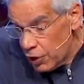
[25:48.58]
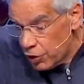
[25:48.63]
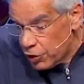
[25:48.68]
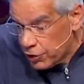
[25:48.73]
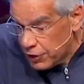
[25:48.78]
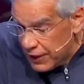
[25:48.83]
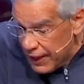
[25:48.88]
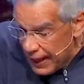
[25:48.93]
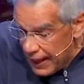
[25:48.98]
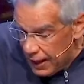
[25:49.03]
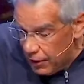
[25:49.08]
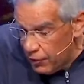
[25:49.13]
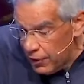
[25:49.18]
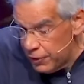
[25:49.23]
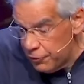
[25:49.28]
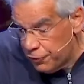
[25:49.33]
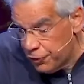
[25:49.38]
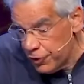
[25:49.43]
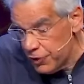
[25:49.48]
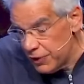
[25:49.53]
caring
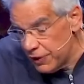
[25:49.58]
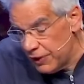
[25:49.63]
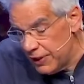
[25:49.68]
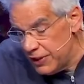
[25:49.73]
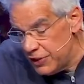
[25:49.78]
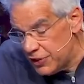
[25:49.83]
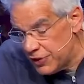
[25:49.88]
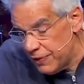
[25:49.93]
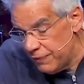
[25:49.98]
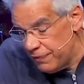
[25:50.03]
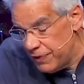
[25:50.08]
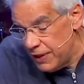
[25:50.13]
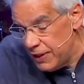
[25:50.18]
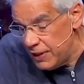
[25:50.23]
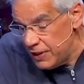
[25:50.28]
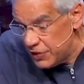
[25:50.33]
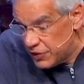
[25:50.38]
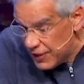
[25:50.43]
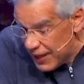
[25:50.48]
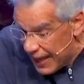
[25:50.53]
for the least of
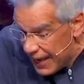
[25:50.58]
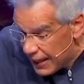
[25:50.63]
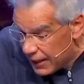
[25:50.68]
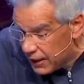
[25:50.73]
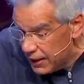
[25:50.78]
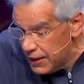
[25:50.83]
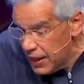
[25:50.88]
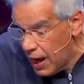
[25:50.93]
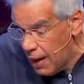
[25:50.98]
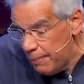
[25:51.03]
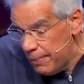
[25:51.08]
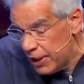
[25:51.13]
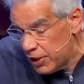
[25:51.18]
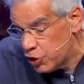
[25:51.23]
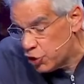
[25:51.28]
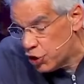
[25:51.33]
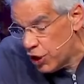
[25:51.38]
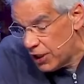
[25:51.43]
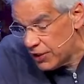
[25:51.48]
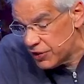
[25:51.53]
these, economic
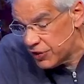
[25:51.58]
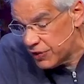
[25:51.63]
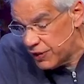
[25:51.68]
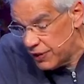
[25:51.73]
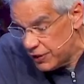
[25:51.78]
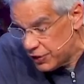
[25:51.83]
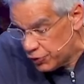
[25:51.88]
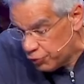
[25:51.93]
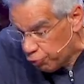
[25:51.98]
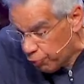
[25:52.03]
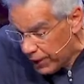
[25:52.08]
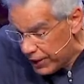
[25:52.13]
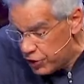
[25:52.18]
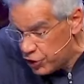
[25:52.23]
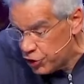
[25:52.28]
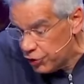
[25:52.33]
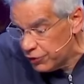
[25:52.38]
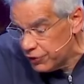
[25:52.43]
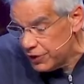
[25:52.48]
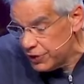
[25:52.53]
justice,
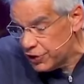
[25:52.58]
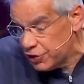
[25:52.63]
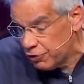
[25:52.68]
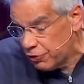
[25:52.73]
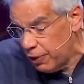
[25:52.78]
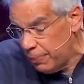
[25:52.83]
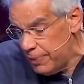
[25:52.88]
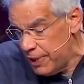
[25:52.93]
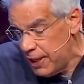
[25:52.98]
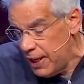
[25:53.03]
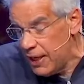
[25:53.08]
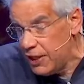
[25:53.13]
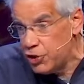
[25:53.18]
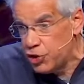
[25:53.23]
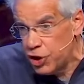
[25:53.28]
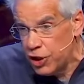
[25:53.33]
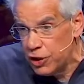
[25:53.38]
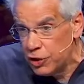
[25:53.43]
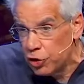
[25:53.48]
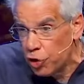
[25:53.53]
racial
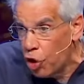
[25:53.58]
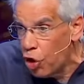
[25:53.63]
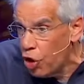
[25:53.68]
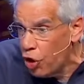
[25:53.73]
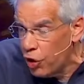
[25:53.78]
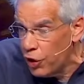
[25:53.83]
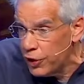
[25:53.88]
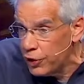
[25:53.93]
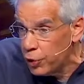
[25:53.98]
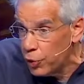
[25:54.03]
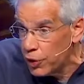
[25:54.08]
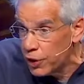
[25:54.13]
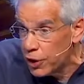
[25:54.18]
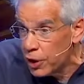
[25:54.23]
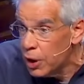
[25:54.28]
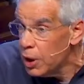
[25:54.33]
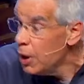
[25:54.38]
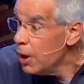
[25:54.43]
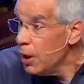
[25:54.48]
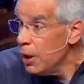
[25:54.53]
discrimination, law and order.
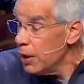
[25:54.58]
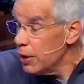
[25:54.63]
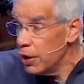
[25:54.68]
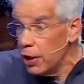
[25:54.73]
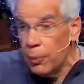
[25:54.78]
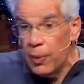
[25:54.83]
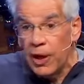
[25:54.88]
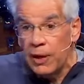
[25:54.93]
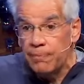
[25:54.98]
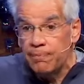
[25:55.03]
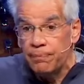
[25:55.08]
You know what?